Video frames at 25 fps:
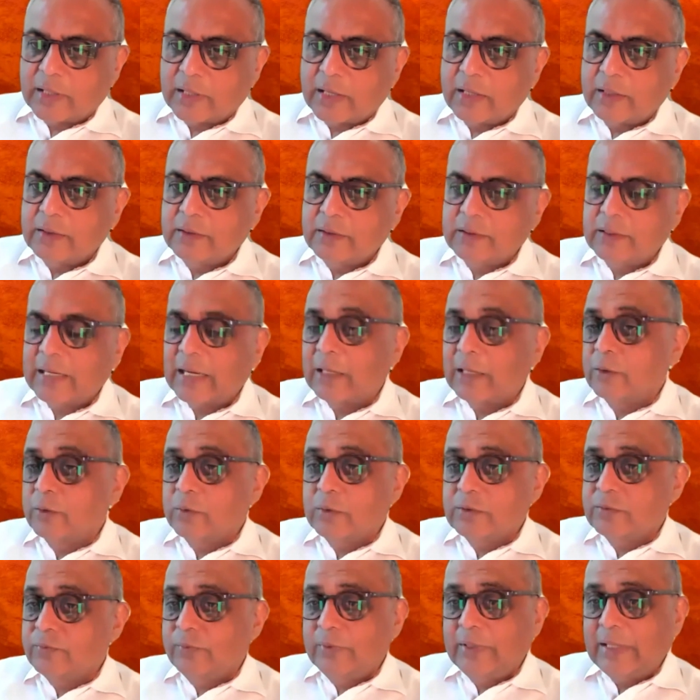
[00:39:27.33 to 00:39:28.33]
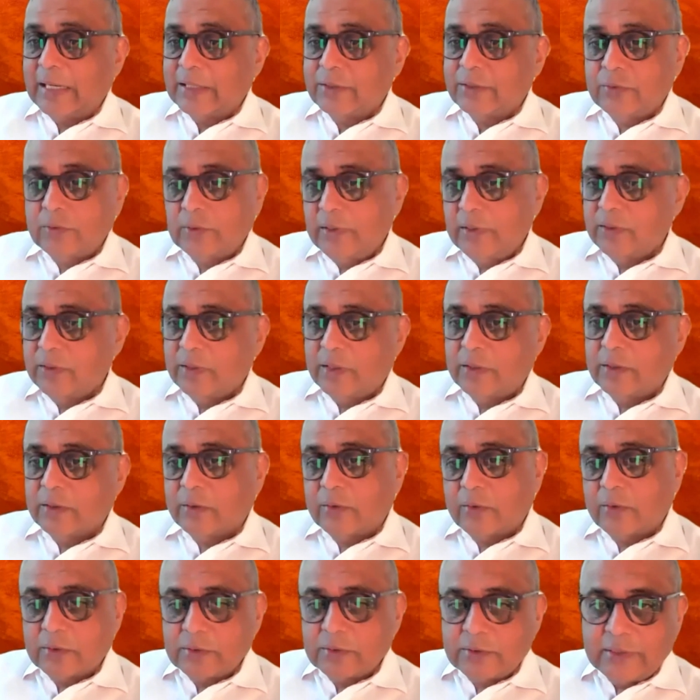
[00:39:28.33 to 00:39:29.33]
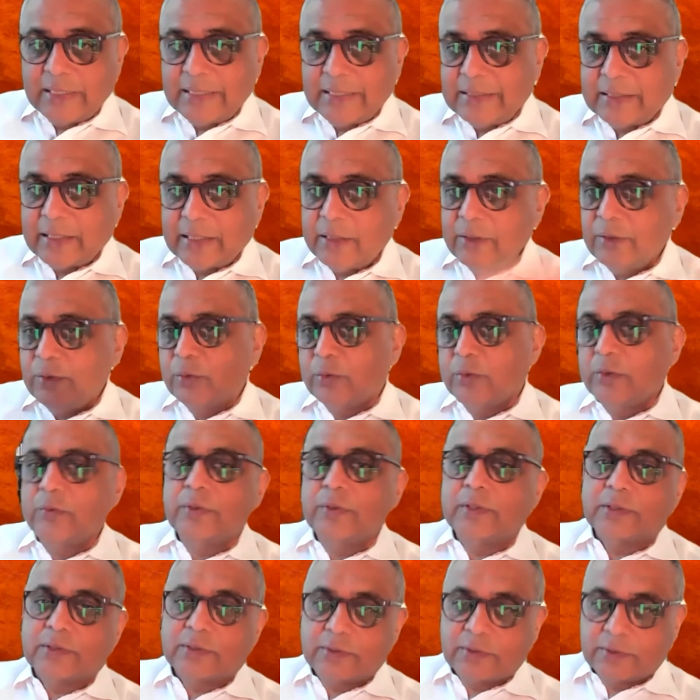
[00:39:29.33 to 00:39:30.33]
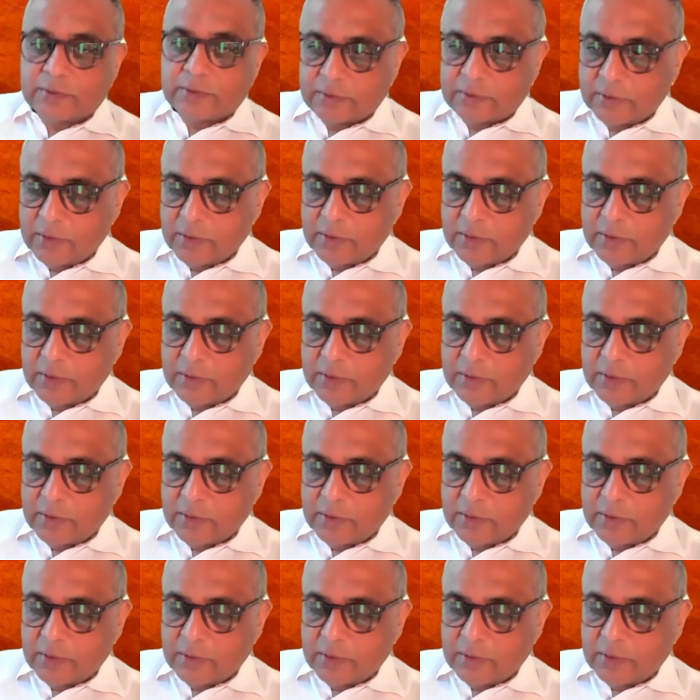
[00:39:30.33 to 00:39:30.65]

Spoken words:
and the algos will actually run across the entire universe.